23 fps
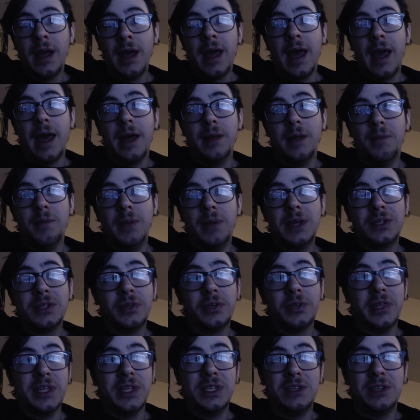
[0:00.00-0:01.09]
And basically,
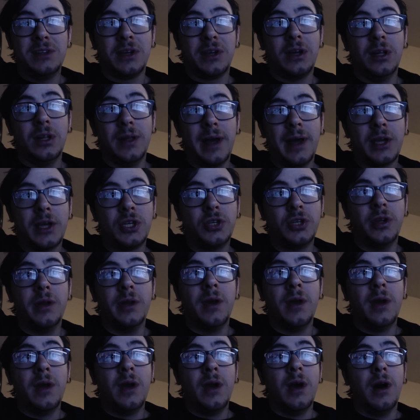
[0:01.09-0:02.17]
this is a collection
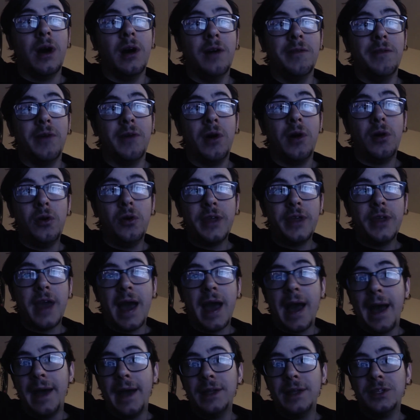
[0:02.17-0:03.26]
of all the
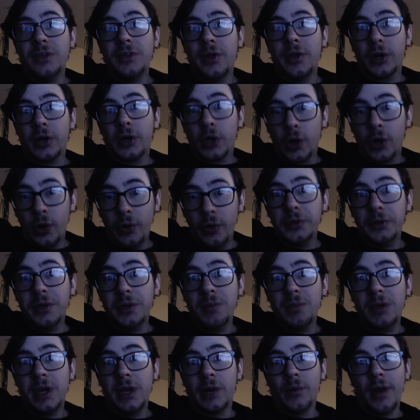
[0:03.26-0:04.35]
ads that are currently
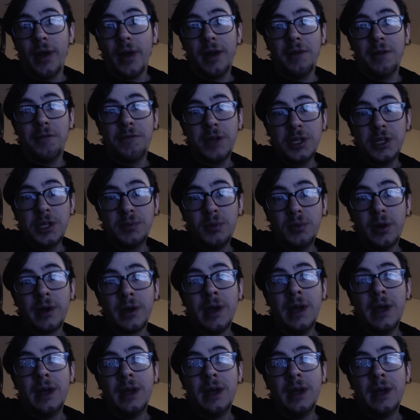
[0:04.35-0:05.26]
being run on Facebook.